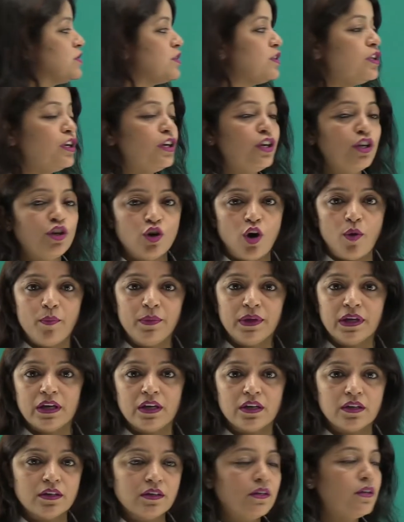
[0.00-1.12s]
in the
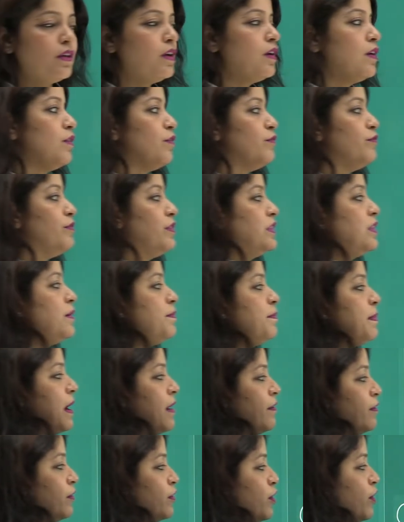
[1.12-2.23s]
denominator with the
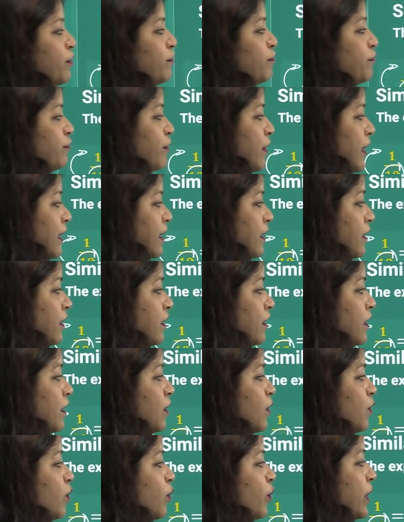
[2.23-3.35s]
power of 1,
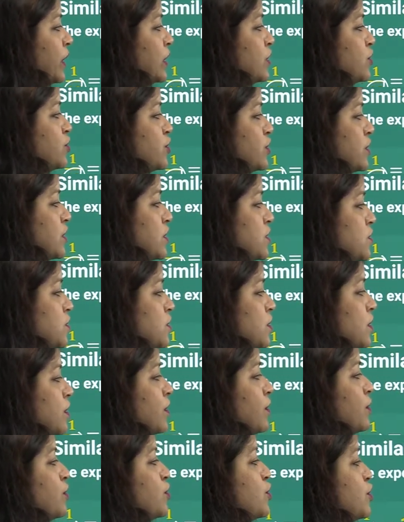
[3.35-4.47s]
we just
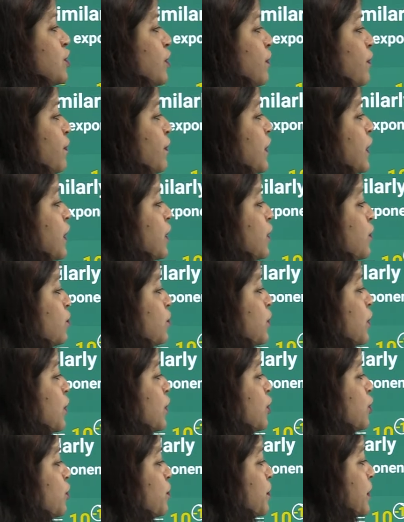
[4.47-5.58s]
shift it to the
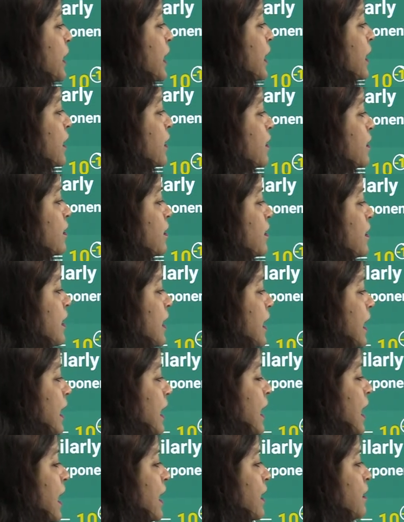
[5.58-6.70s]
numerator
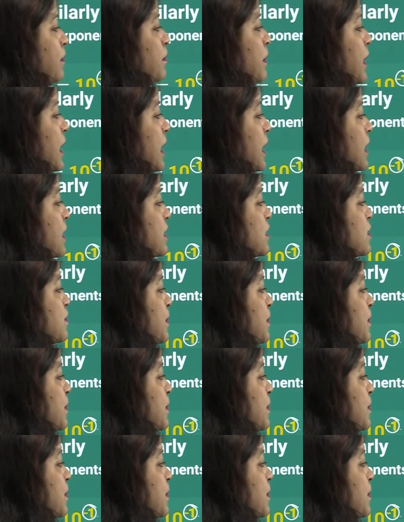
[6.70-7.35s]
and make its